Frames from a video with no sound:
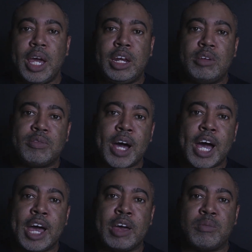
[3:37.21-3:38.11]

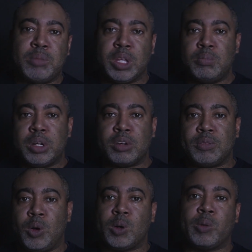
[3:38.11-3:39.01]
85mm
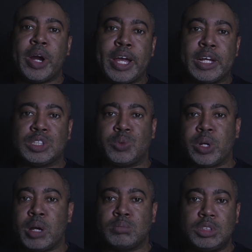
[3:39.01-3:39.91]
focal range
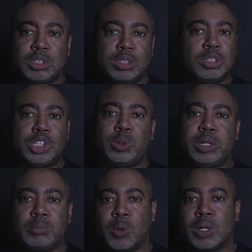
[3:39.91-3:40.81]
when I'm
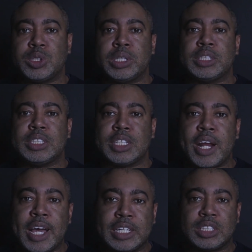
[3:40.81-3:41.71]
shooting portraits. It's a
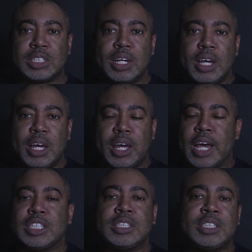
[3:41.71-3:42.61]
nice,
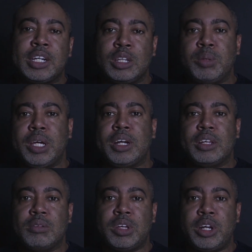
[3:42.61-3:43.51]
as I said in the
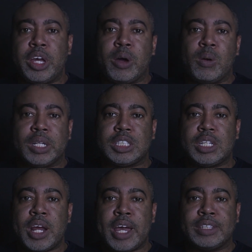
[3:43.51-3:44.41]
beginning of the video, it's
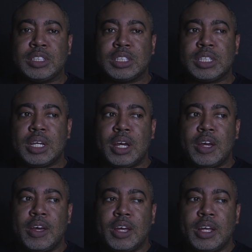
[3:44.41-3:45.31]
a nice
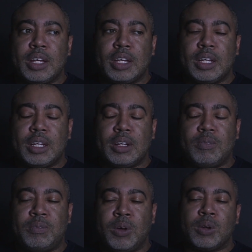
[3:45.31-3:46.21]

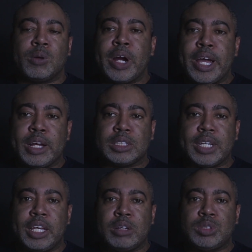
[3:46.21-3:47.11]
focal range
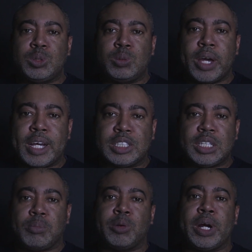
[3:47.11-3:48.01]
that gives you nice
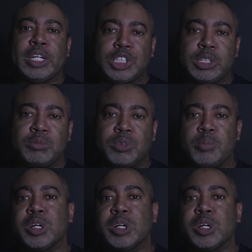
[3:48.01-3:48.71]
separation from